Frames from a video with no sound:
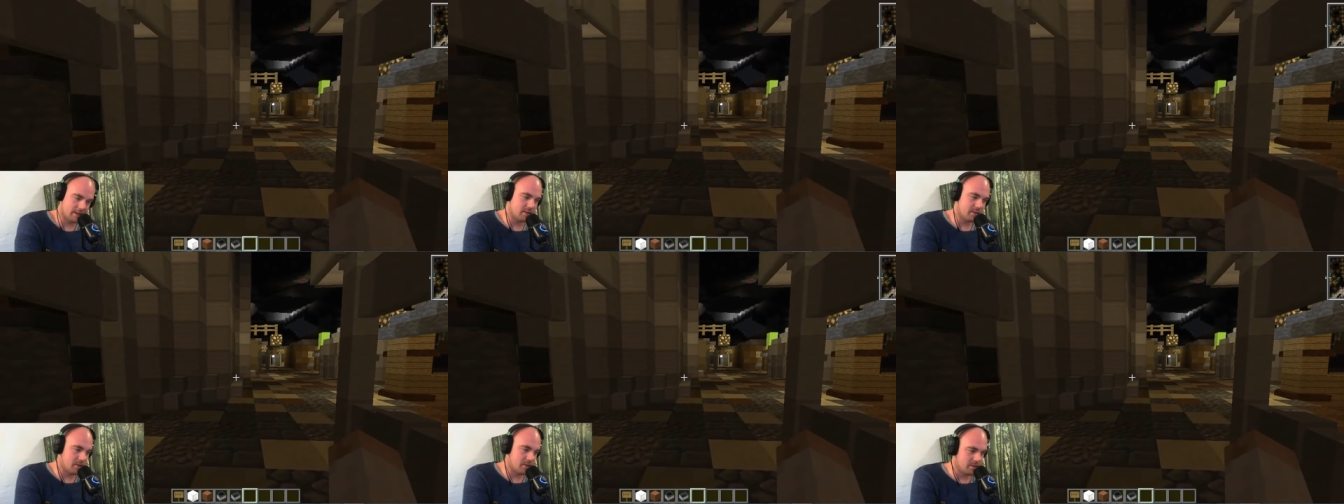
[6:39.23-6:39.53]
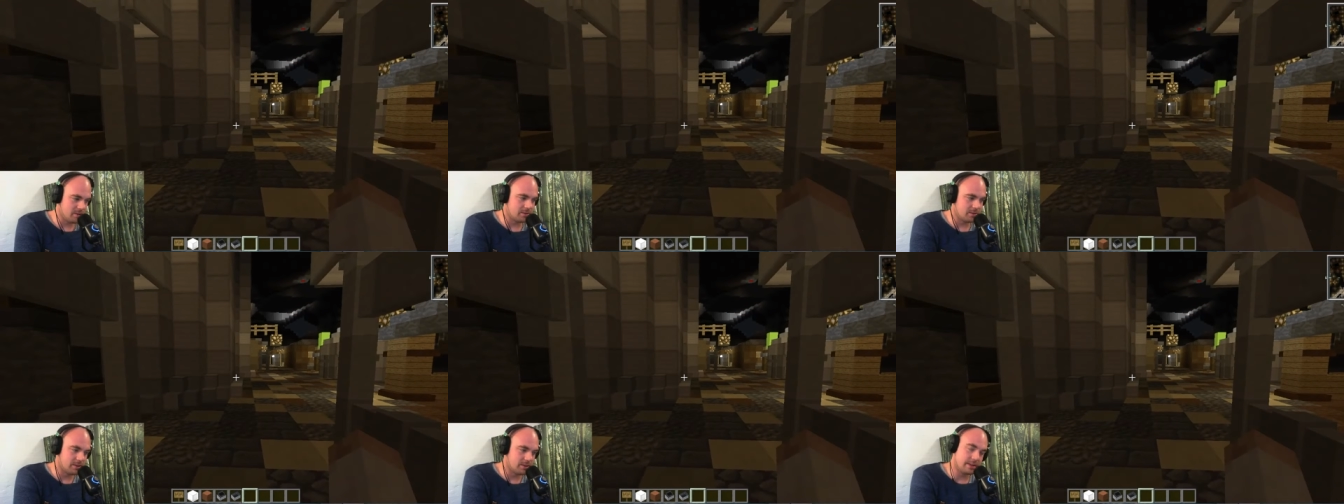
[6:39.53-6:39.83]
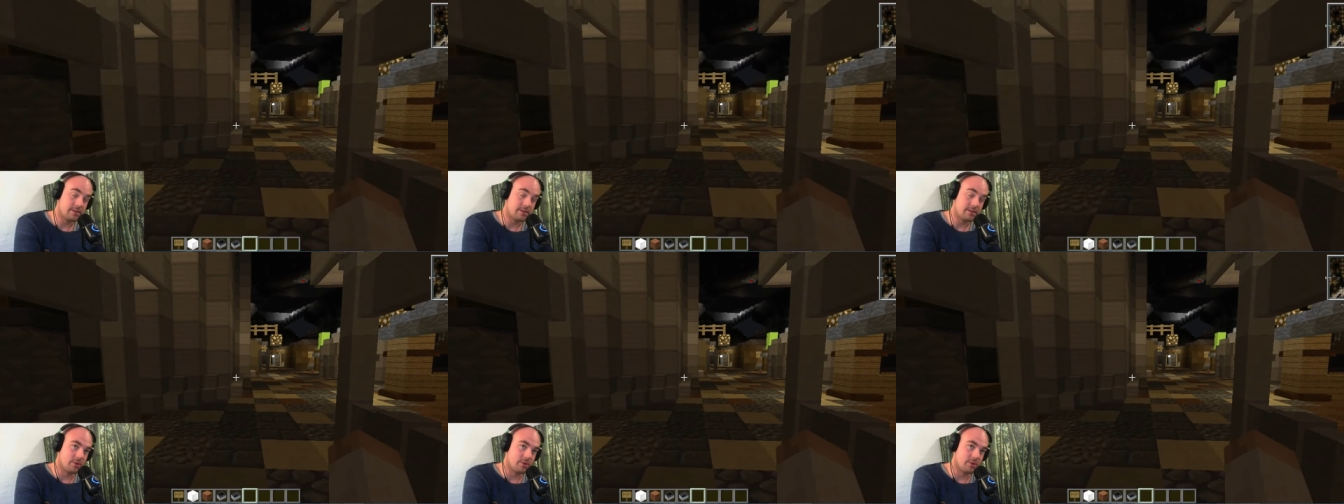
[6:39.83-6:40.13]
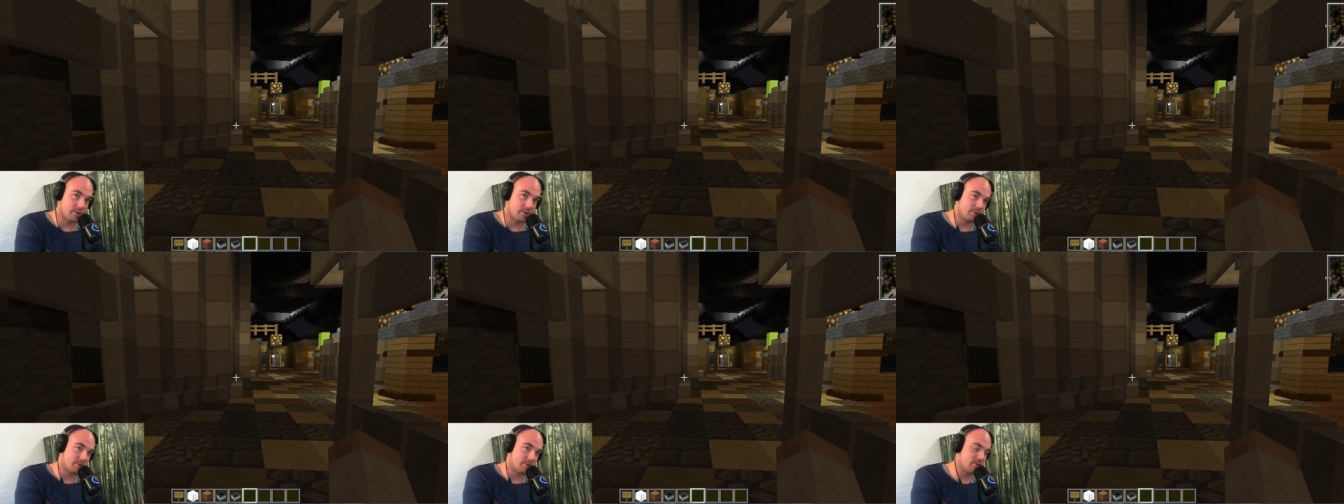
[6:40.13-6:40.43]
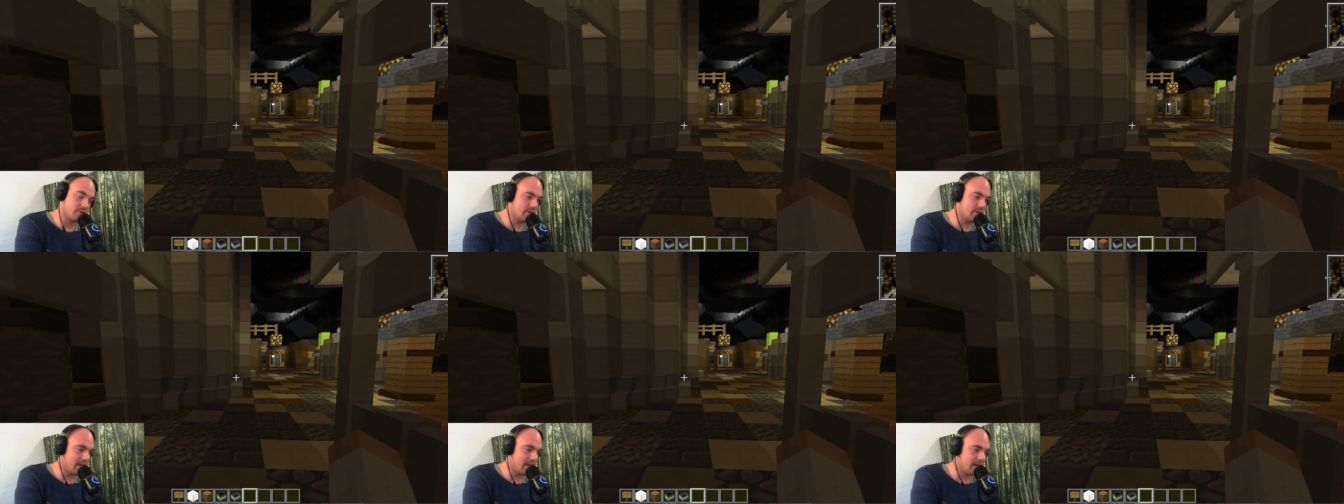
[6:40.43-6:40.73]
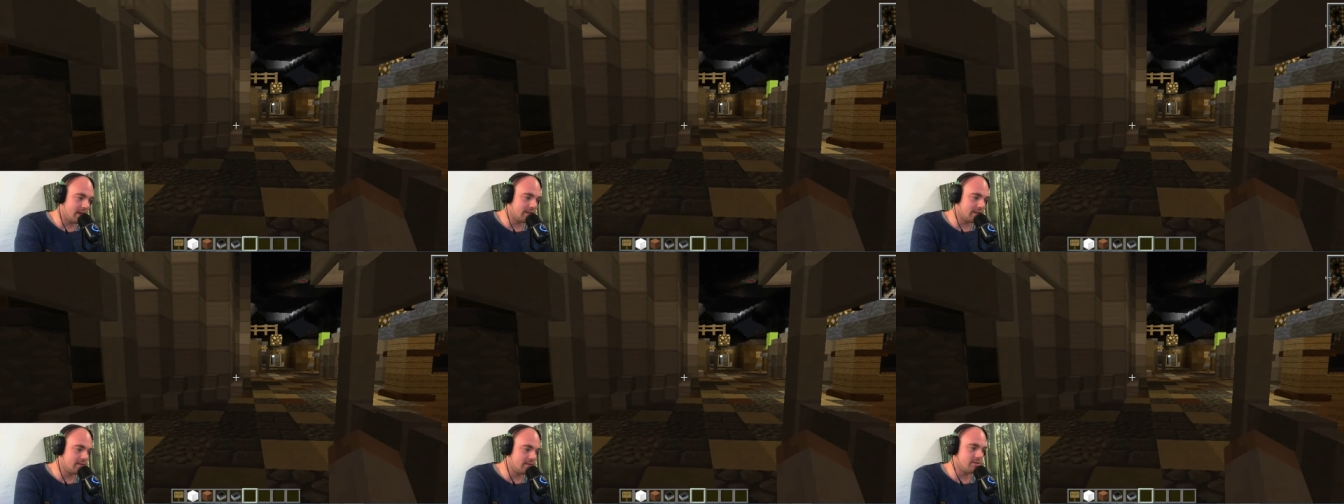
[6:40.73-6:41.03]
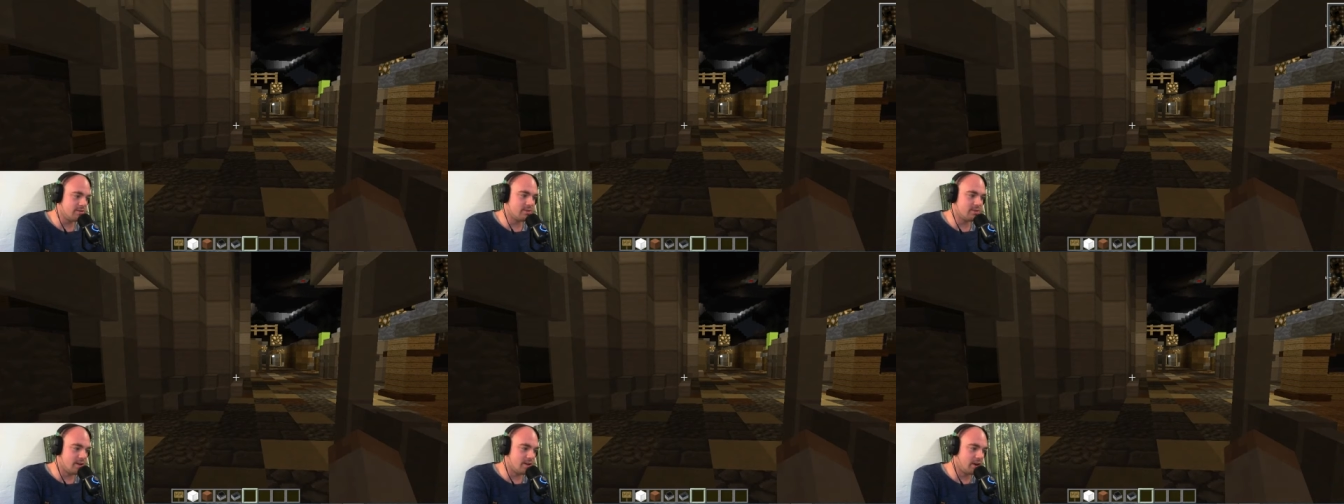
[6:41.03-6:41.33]
a girl in order to get
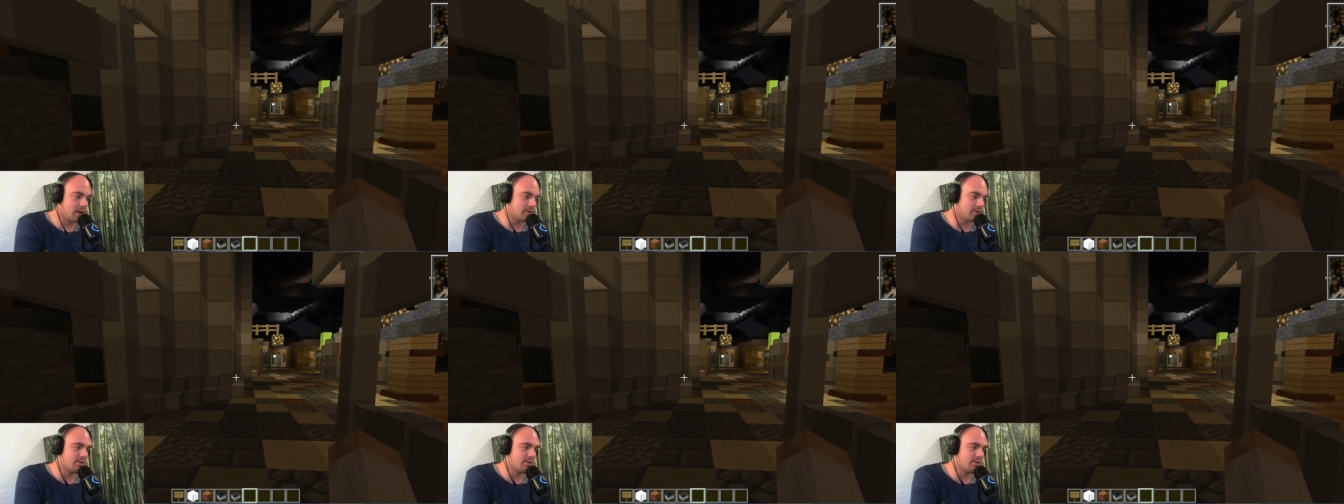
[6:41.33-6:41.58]
into Don